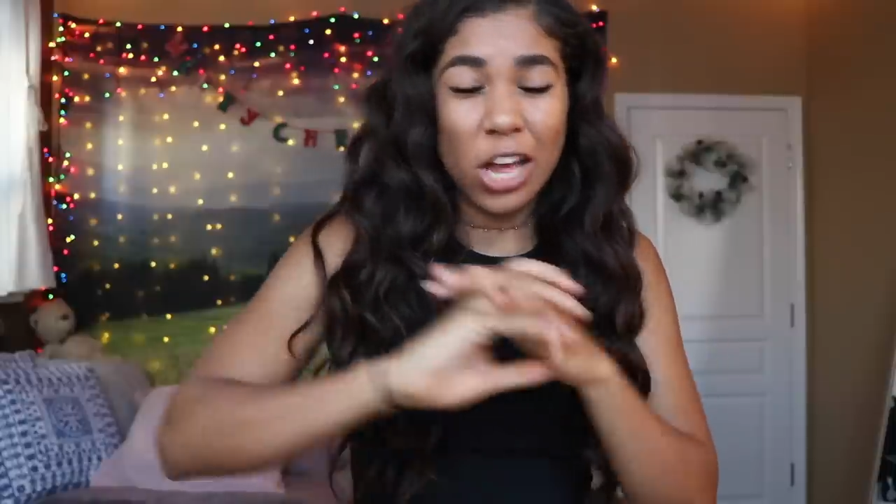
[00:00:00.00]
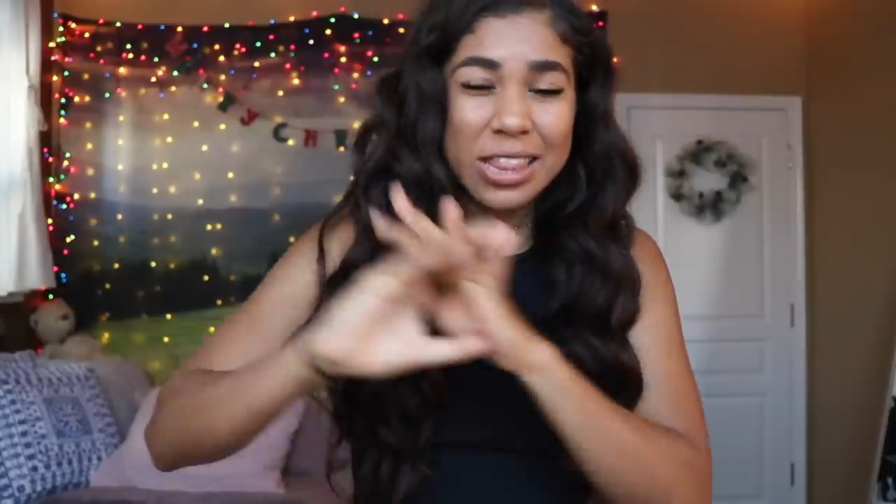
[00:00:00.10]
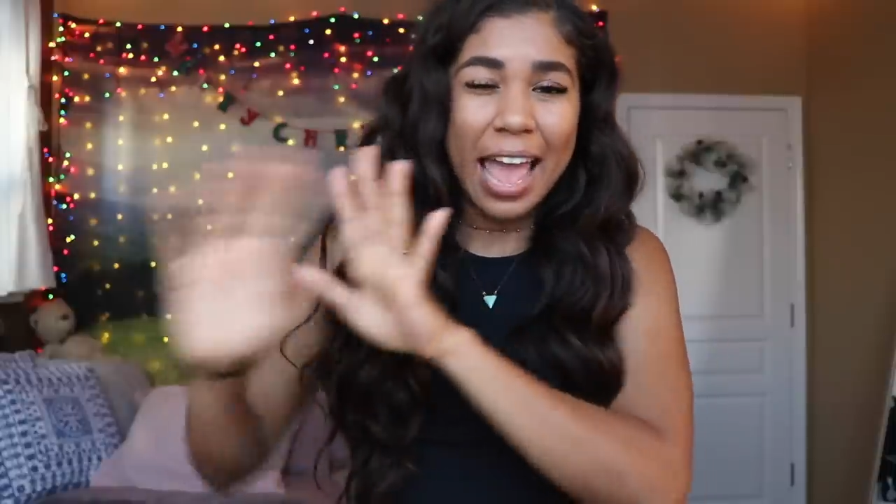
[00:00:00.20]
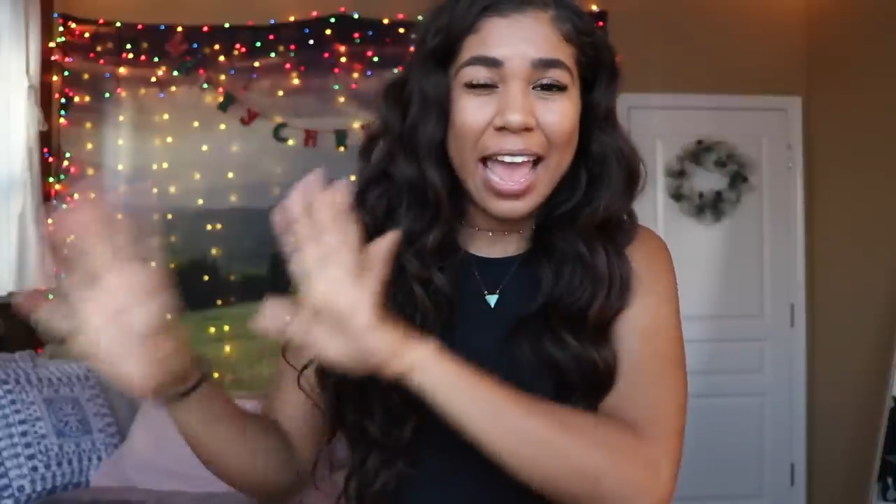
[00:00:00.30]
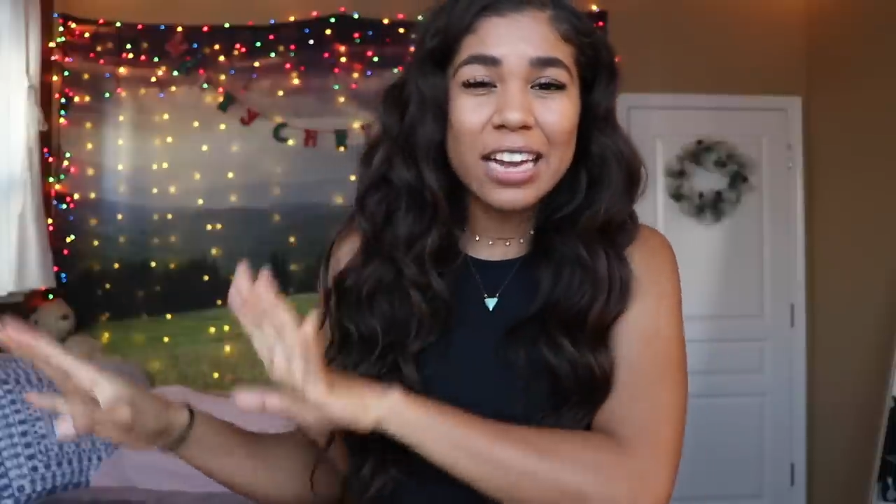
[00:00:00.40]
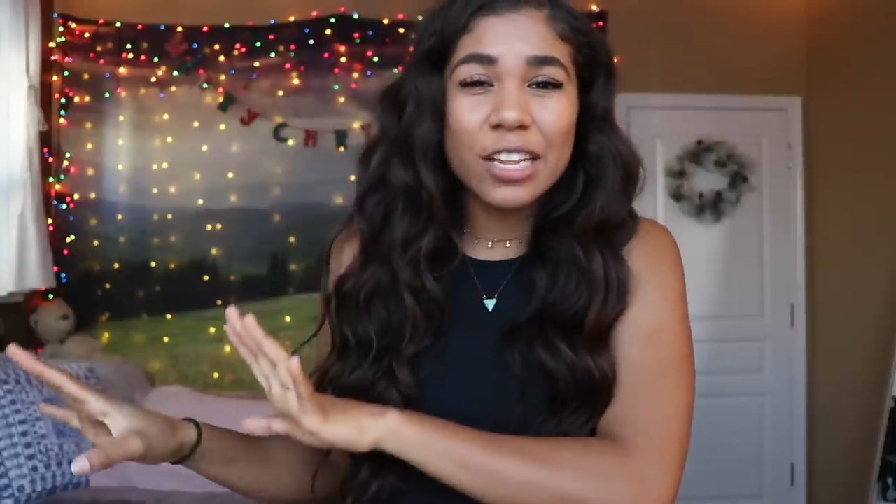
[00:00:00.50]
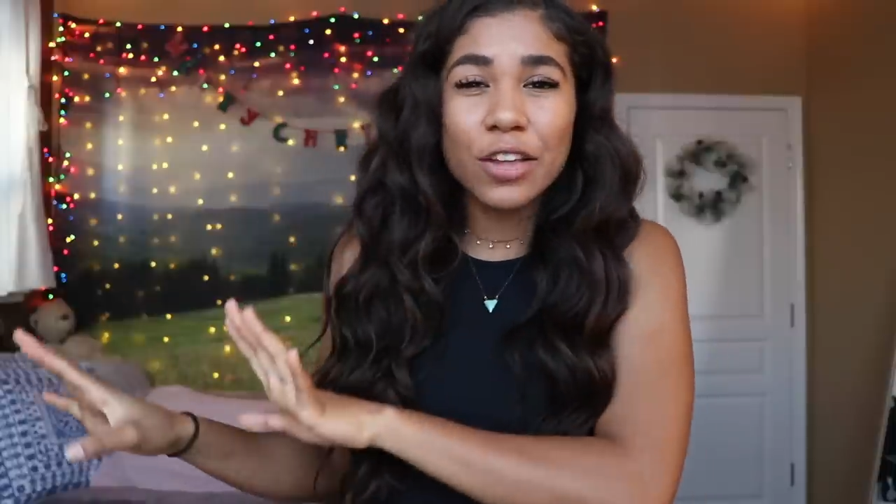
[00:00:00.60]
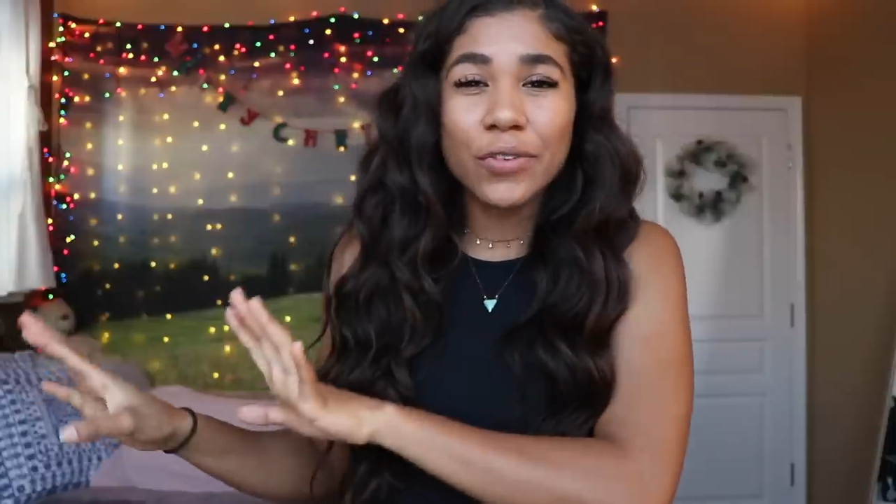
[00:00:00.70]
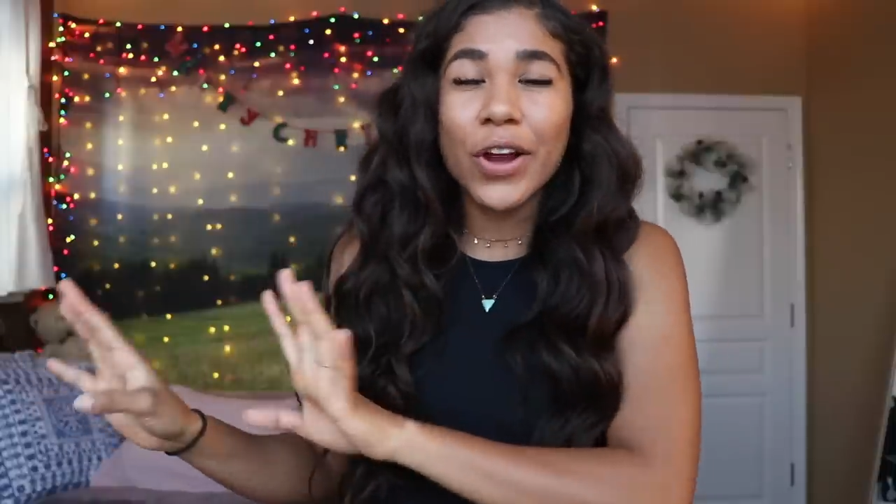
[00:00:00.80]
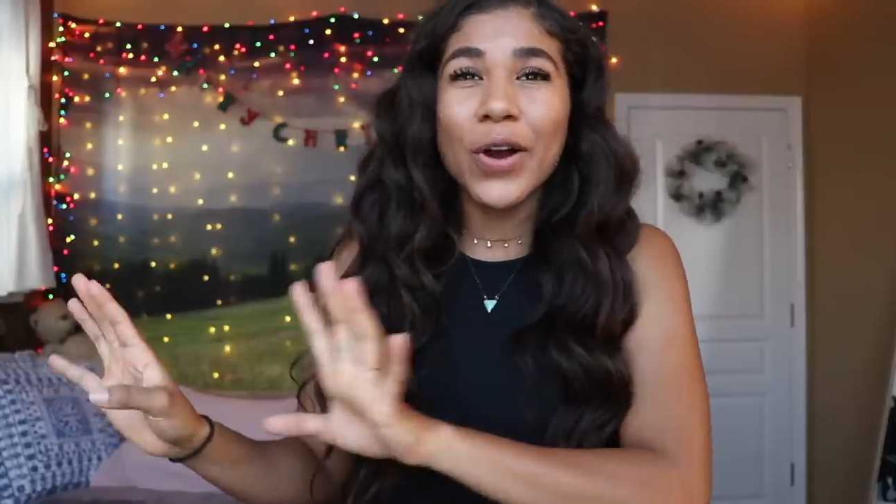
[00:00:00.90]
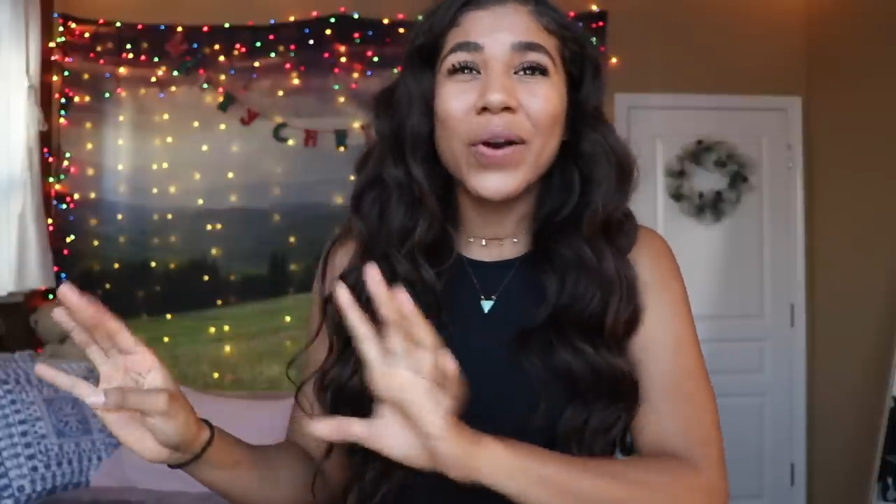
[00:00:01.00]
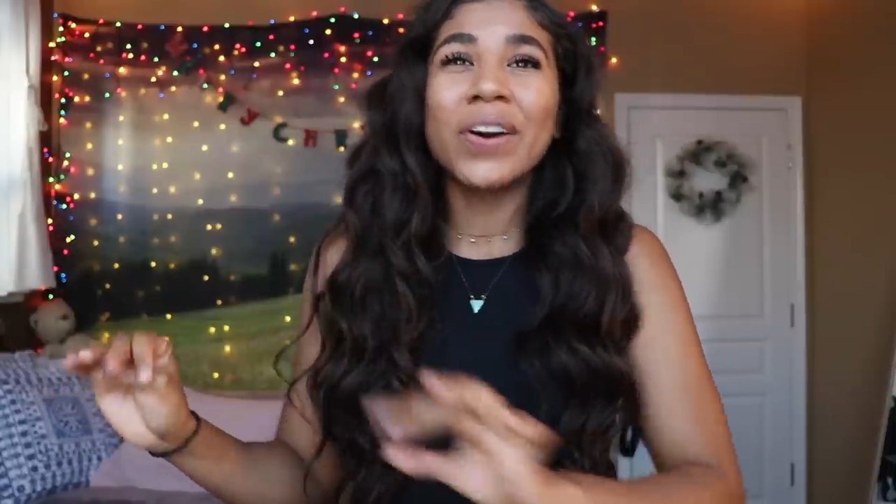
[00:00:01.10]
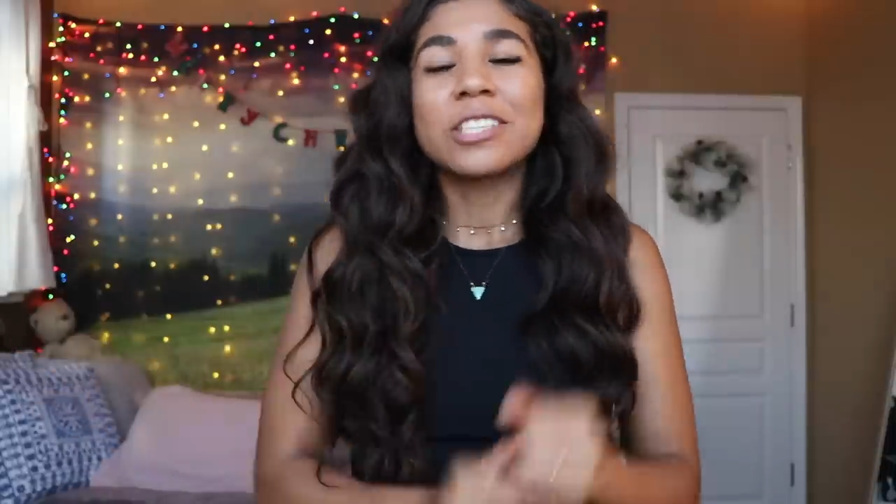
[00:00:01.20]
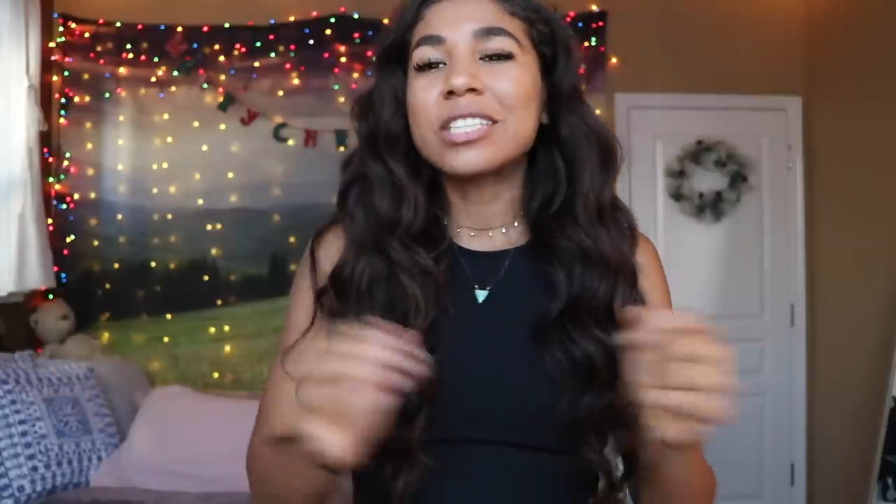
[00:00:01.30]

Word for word: on the end of the row,